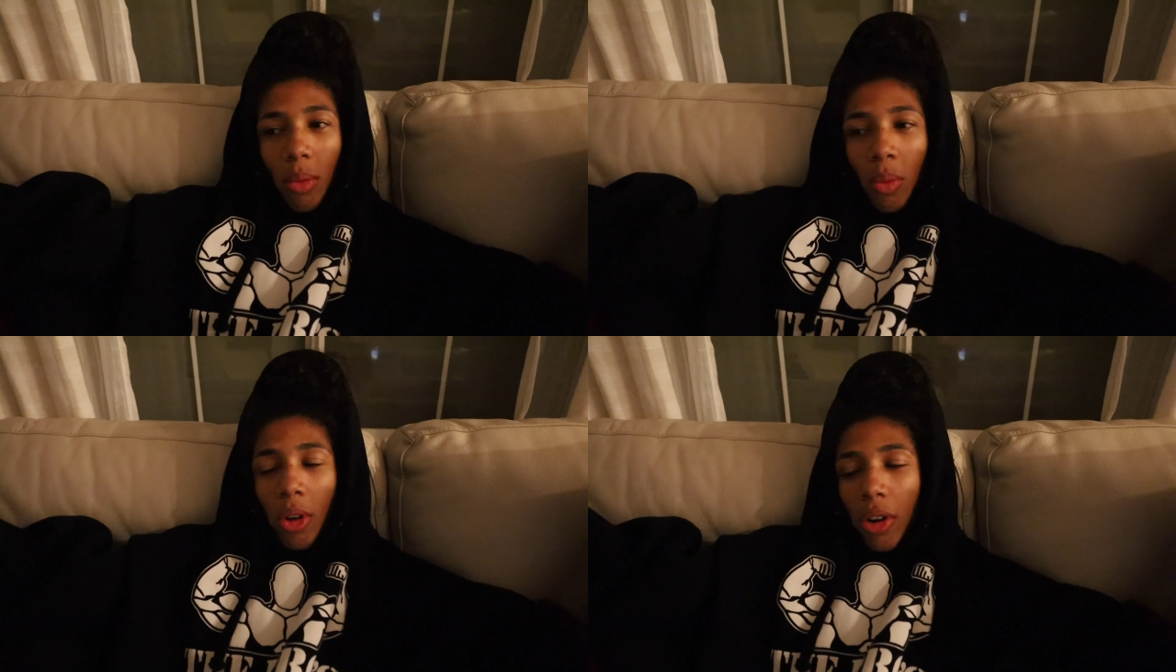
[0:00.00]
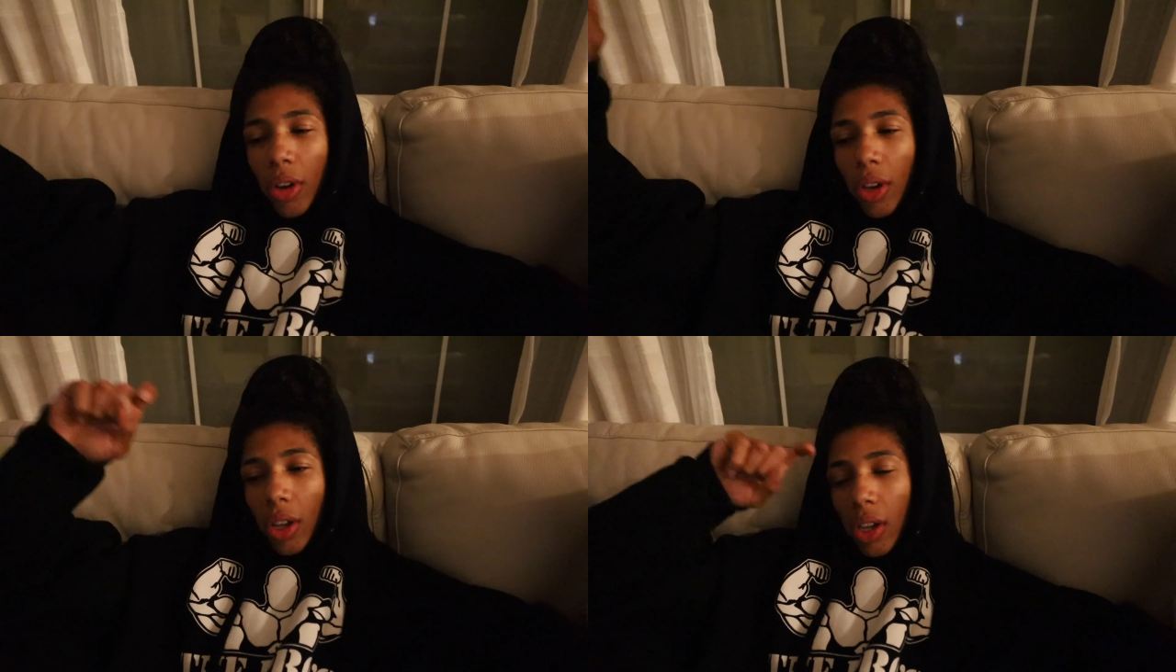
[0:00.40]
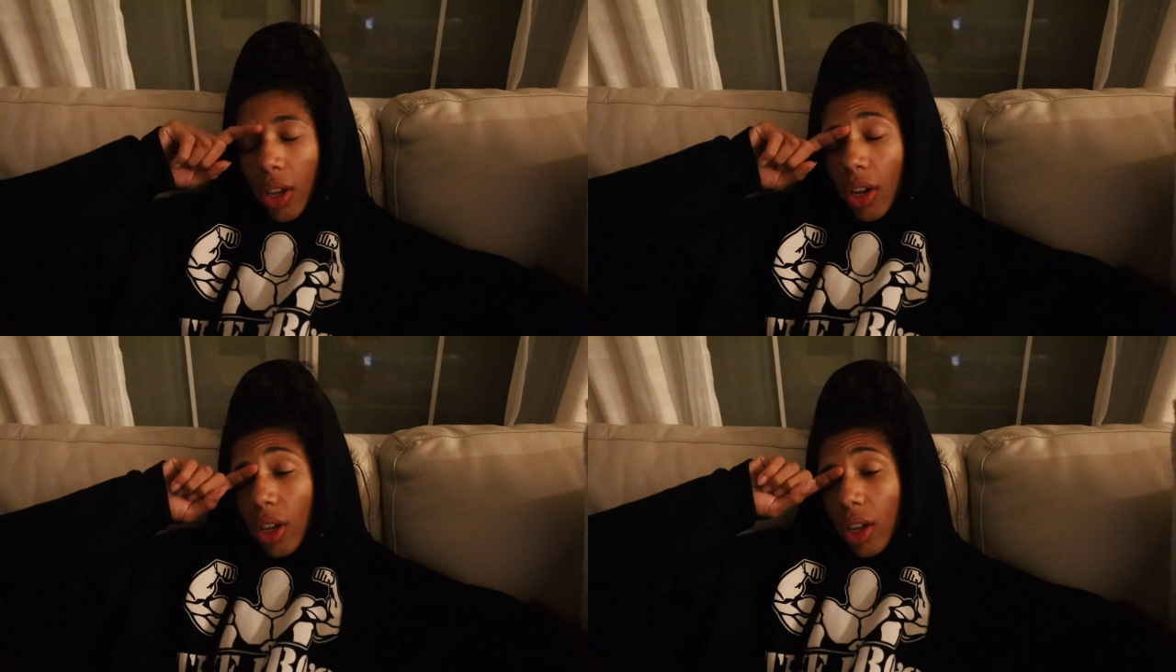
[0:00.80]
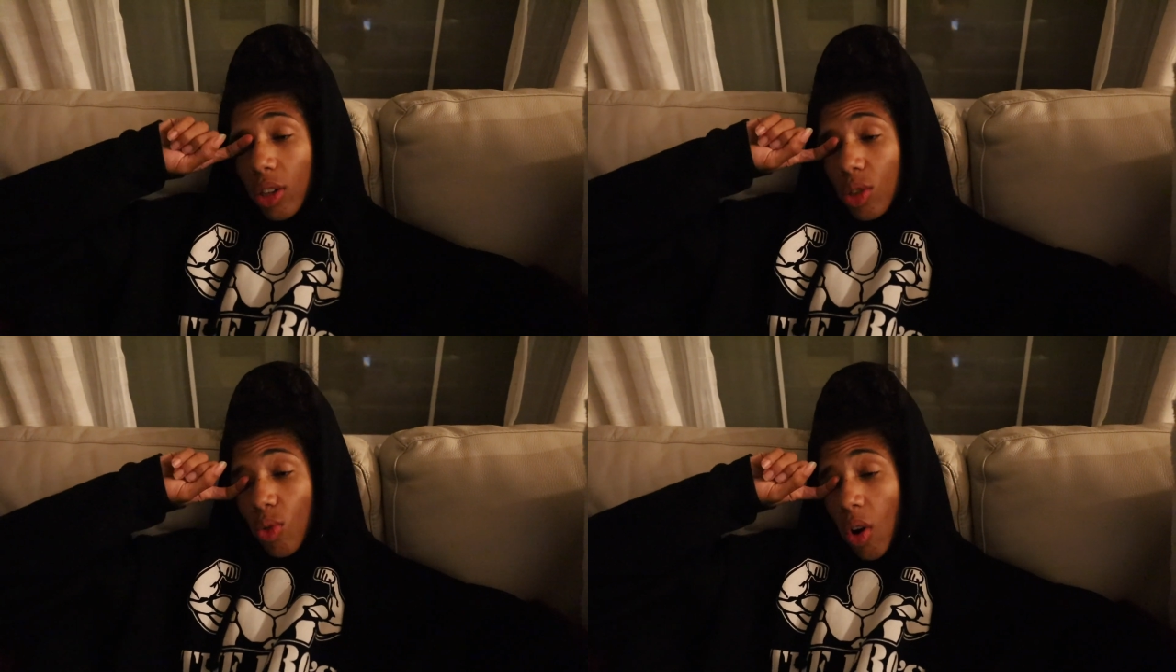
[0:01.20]
We're gonna
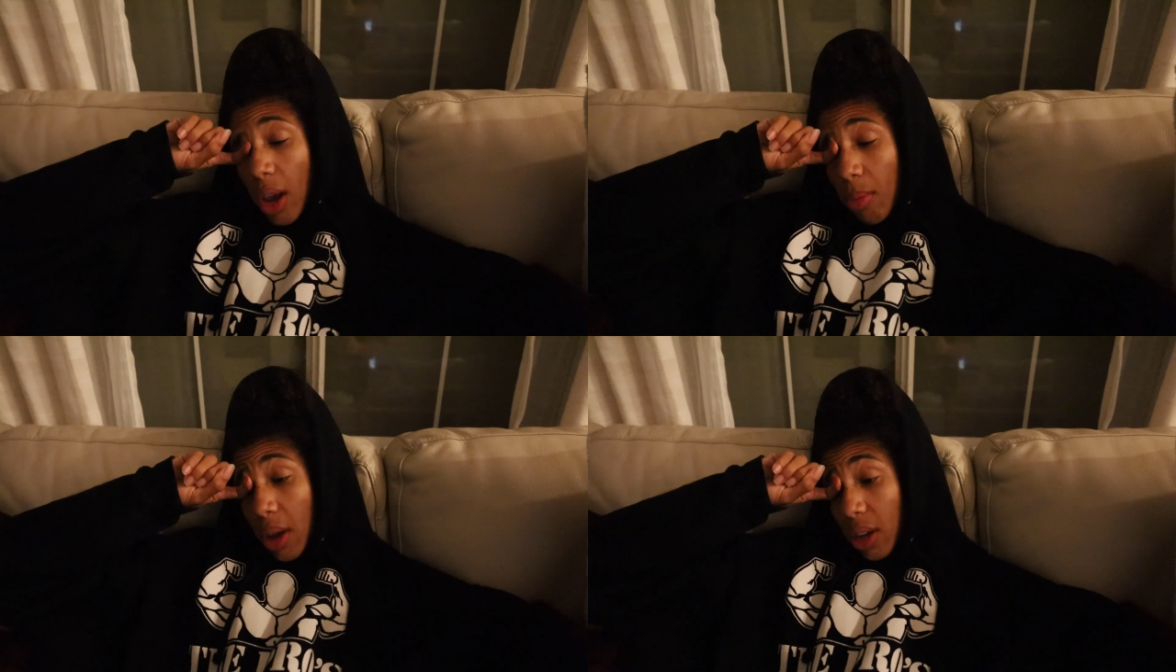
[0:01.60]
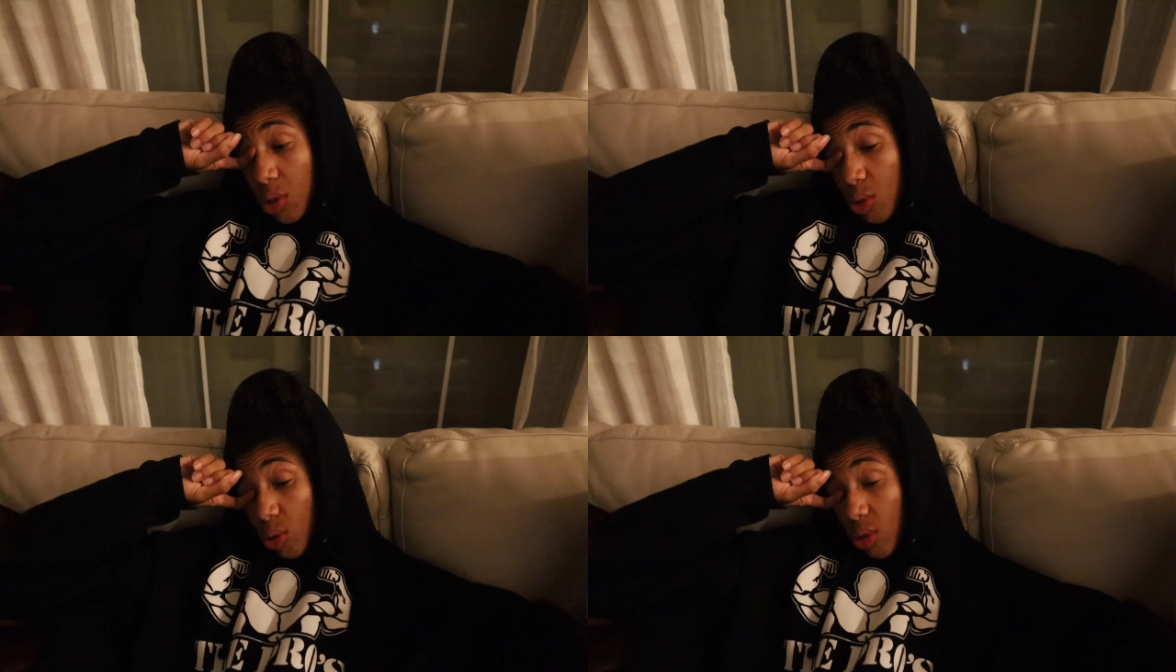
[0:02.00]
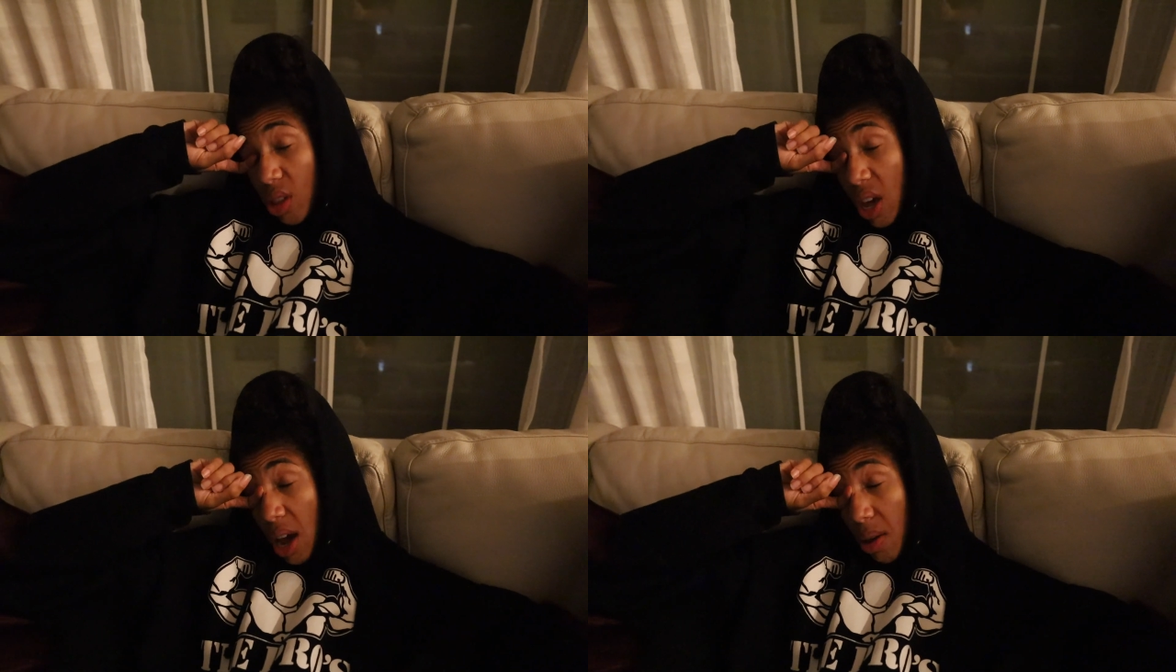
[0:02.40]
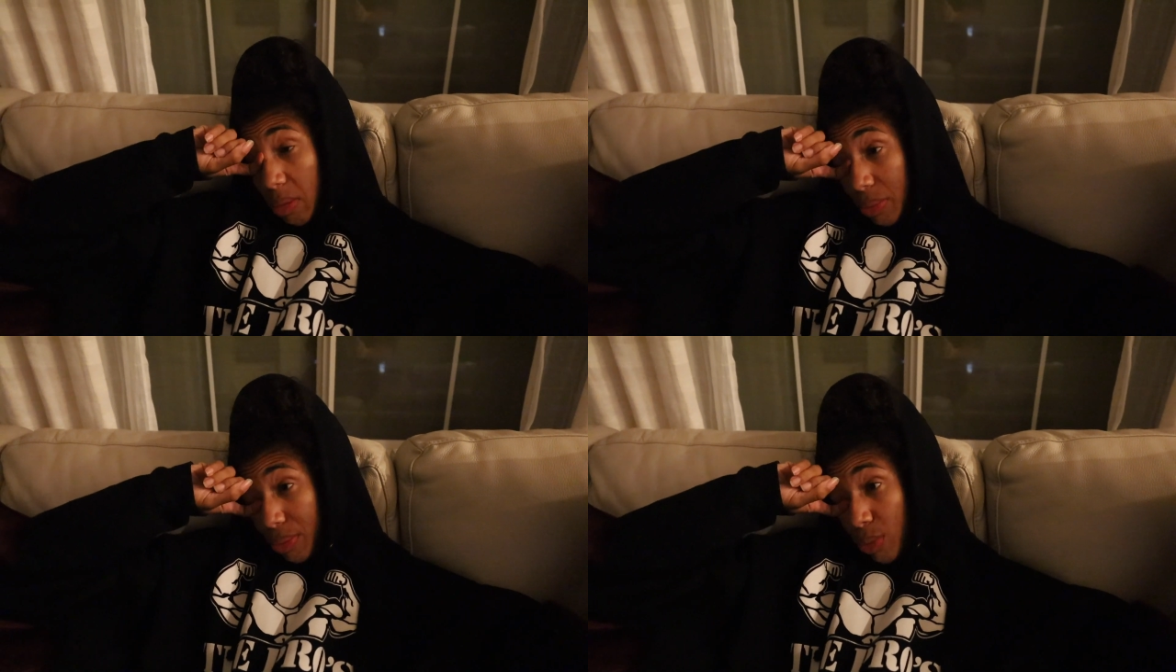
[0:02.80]
try and make sure that
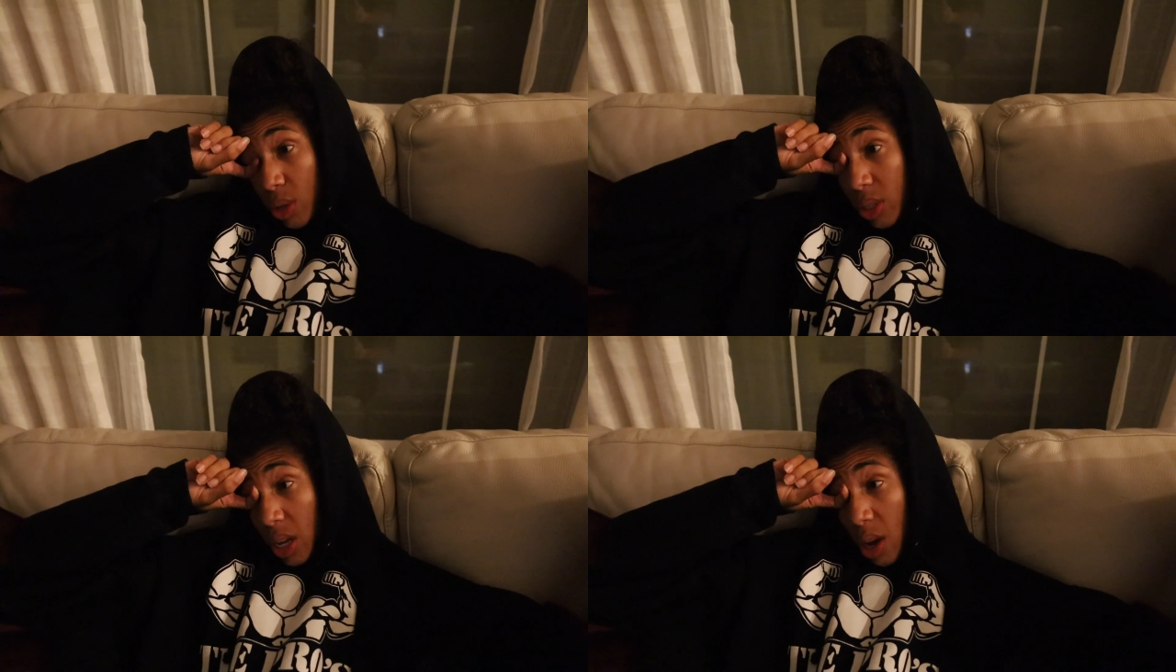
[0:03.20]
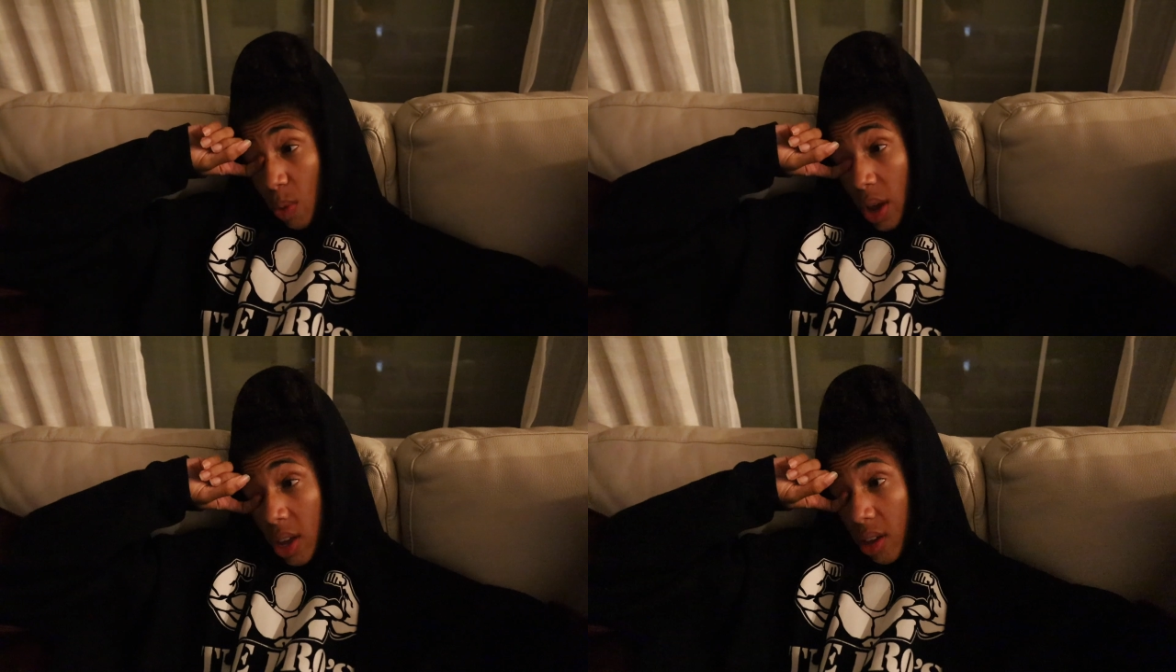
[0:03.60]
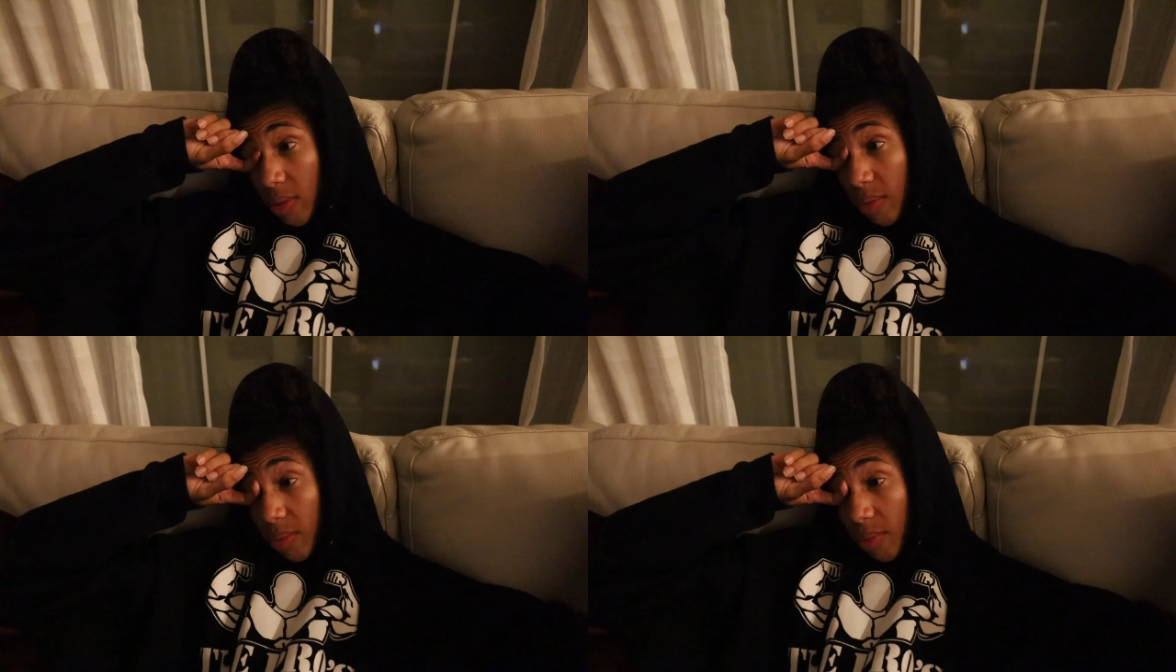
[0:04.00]
we stay awake.